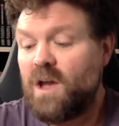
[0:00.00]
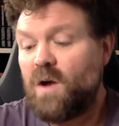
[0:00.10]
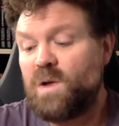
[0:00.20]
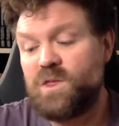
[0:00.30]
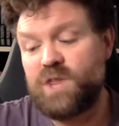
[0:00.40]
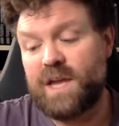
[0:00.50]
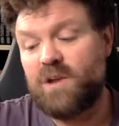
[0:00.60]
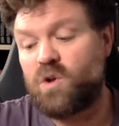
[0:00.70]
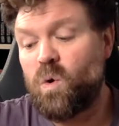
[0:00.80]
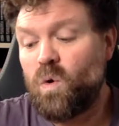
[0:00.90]
only thick
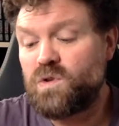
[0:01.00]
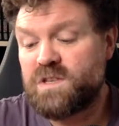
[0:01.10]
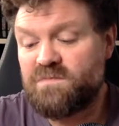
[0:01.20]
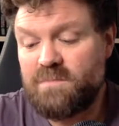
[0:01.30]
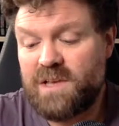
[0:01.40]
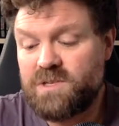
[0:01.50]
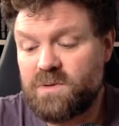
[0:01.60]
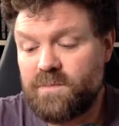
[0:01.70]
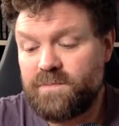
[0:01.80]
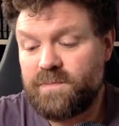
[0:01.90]
cords of
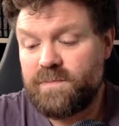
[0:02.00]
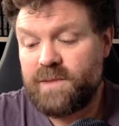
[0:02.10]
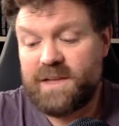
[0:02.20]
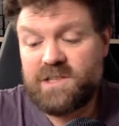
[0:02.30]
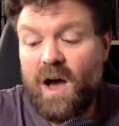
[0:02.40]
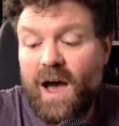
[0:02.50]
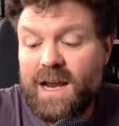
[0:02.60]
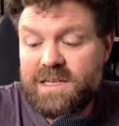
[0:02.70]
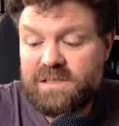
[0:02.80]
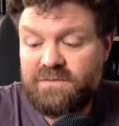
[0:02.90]
muscle. Its
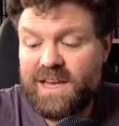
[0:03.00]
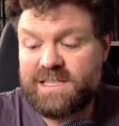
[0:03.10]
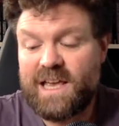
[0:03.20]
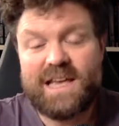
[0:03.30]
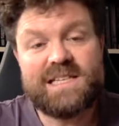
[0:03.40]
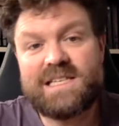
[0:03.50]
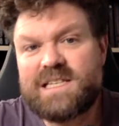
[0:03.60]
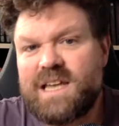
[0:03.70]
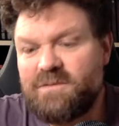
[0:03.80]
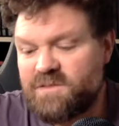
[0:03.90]
eyeless face
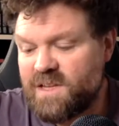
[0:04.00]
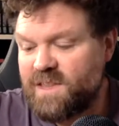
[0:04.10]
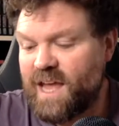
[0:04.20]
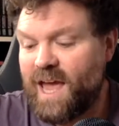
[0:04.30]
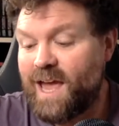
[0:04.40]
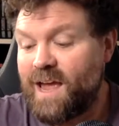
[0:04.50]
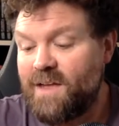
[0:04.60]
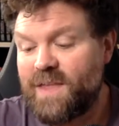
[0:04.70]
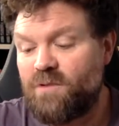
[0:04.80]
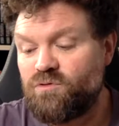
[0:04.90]
sniffed at the air,
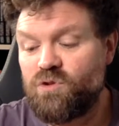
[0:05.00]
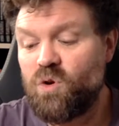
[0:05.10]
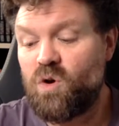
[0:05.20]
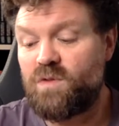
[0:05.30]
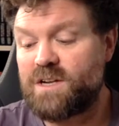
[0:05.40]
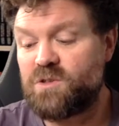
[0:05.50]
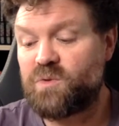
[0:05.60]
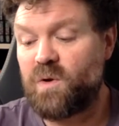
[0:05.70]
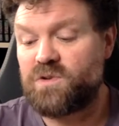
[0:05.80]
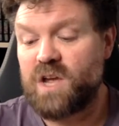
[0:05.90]
that raw red
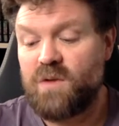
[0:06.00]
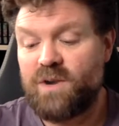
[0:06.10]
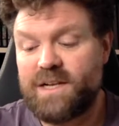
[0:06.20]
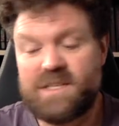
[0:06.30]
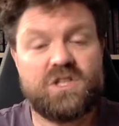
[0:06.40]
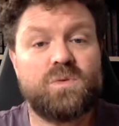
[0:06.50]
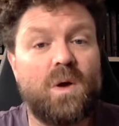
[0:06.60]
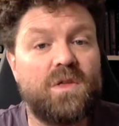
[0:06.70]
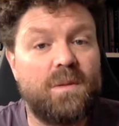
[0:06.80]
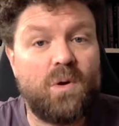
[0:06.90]
throat ready to
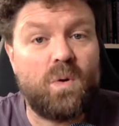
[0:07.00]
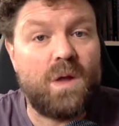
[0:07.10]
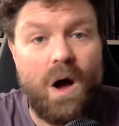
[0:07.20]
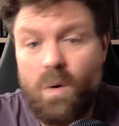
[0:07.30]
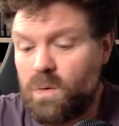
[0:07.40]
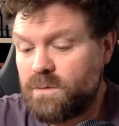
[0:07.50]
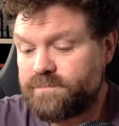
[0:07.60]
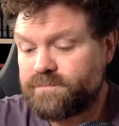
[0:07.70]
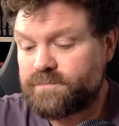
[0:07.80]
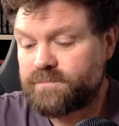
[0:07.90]
swallow them all whole.
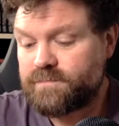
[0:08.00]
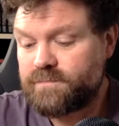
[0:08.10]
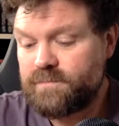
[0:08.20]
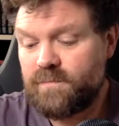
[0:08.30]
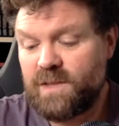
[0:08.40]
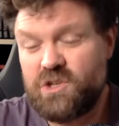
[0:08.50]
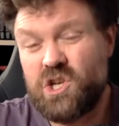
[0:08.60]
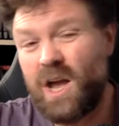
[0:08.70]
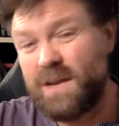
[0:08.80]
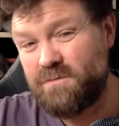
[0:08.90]

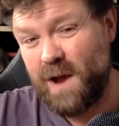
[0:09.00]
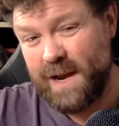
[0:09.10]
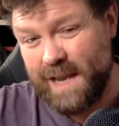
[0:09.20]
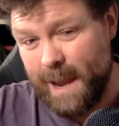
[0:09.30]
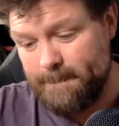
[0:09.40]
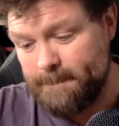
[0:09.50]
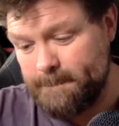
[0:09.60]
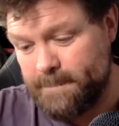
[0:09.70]
Charlie fired again,